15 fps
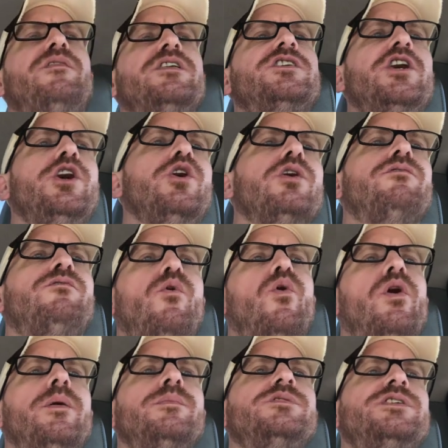outfits and
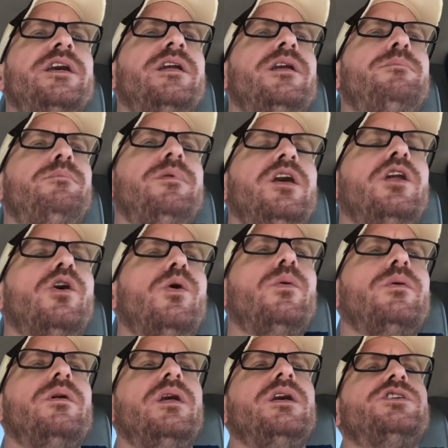uniforms, and
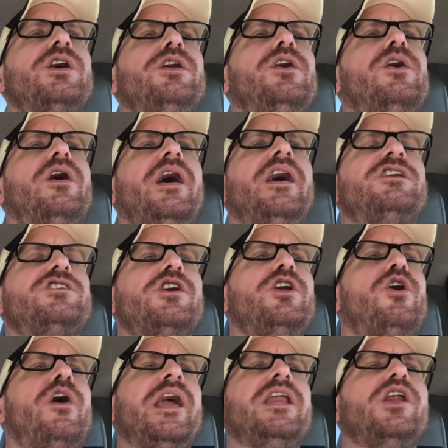it's
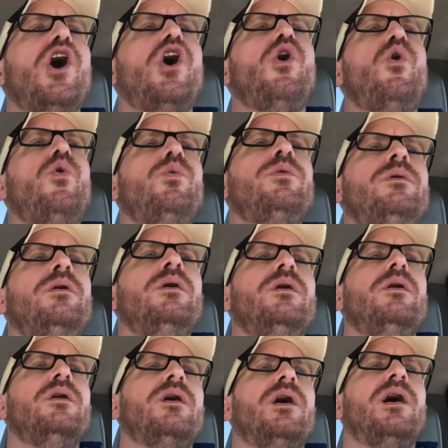under a
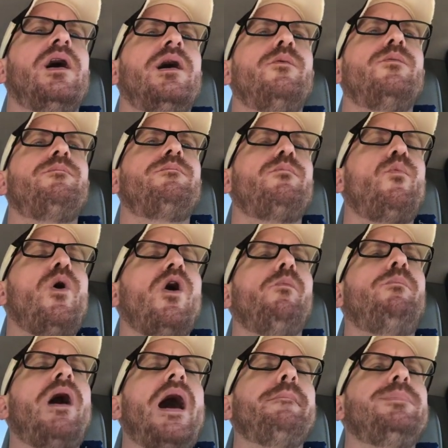known,
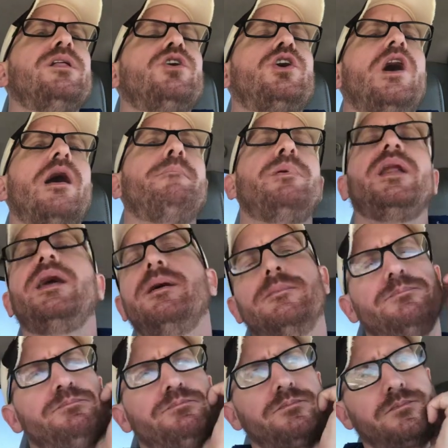well popular
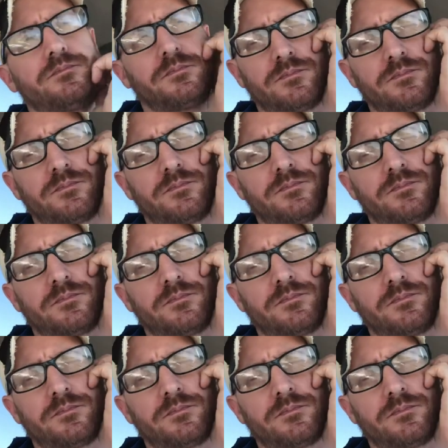company,